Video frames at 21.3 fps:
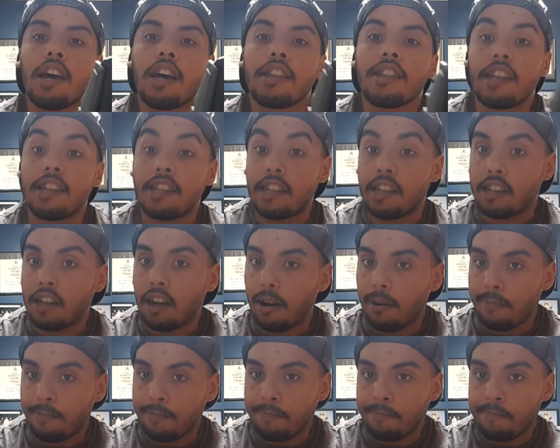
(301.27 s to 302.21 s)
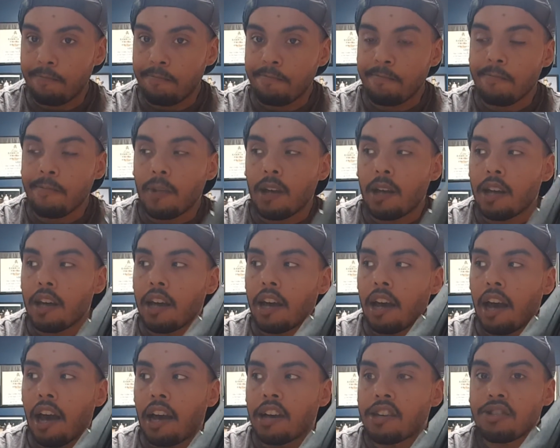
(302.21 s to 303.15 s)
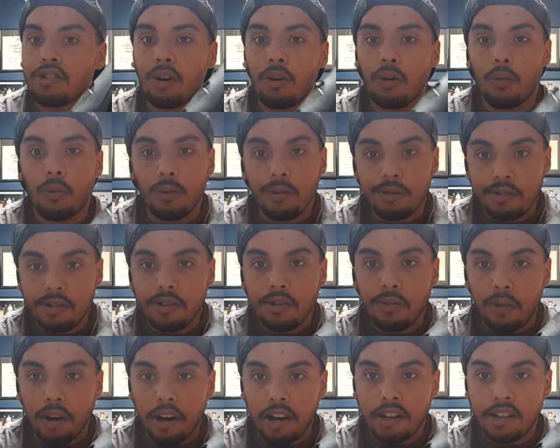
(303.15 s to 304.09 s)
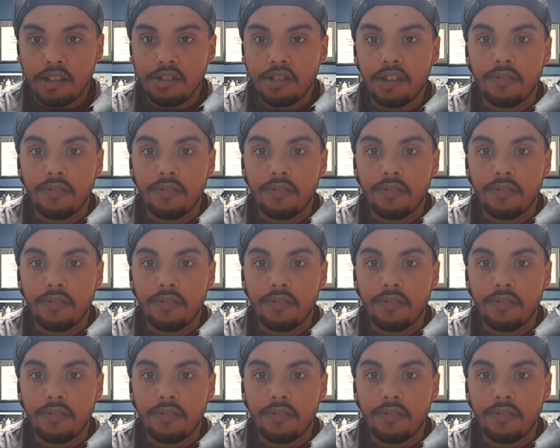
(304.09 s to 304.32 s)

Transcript: they did come. So, word to the wise,